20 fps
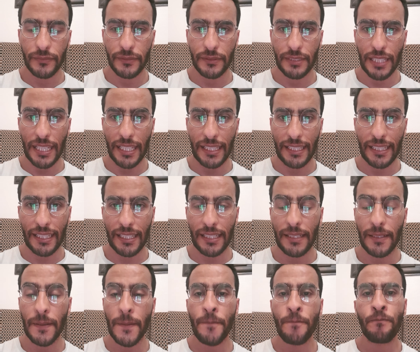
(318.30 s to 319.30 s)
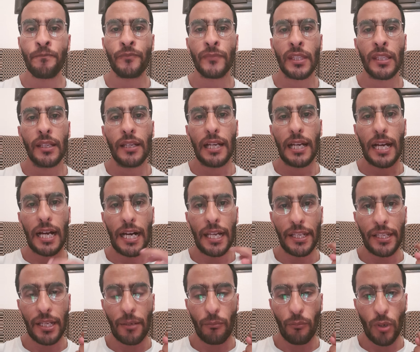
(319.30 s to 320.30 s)
taken. And
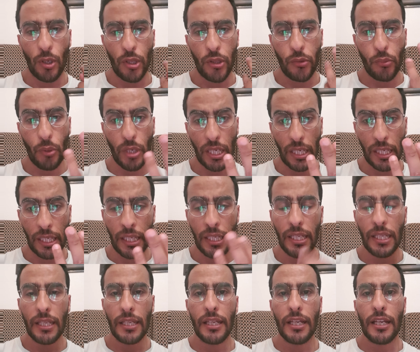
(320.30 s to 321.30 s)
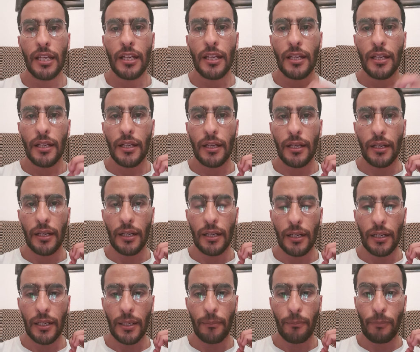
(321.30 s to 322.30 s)
number three,
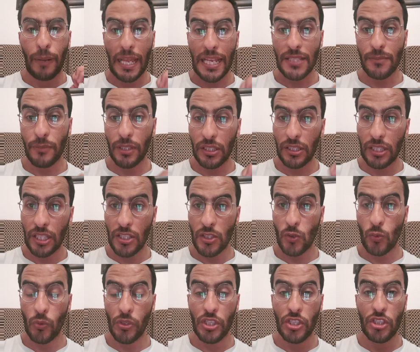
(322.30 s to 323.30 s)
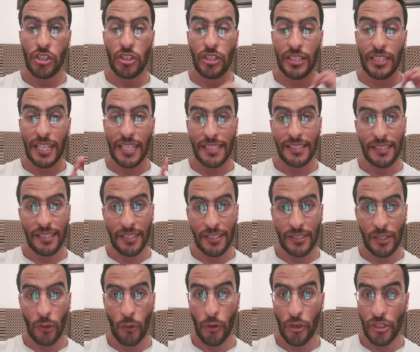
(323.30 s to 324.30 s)
placement test, which tests
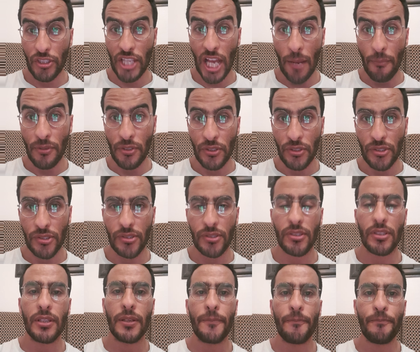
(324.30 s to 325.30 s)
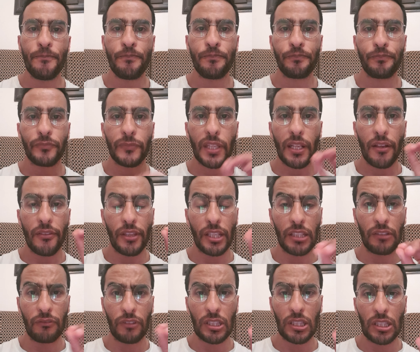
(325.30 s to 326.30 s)
or examines the
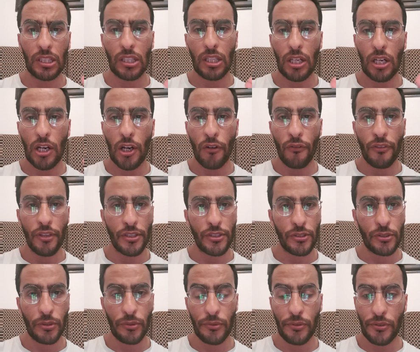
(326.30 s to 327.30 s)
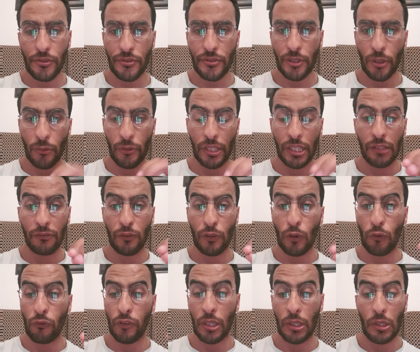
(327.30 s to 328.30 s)
level of the students or the level
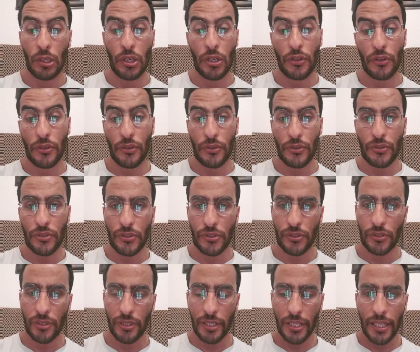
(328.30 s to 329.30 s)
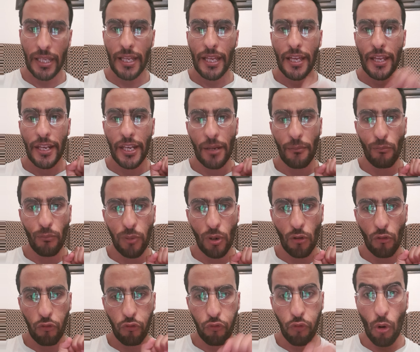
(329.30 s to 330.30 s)
of the learners. Number
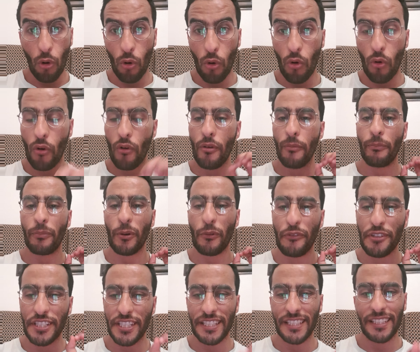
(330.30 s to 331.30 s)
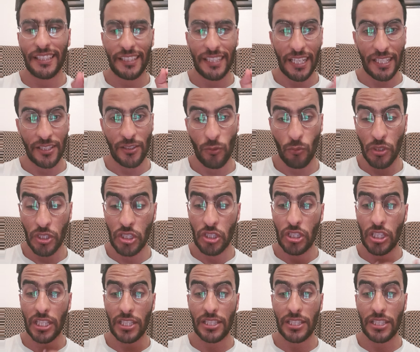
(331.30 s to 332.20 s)
four, proficiency test, which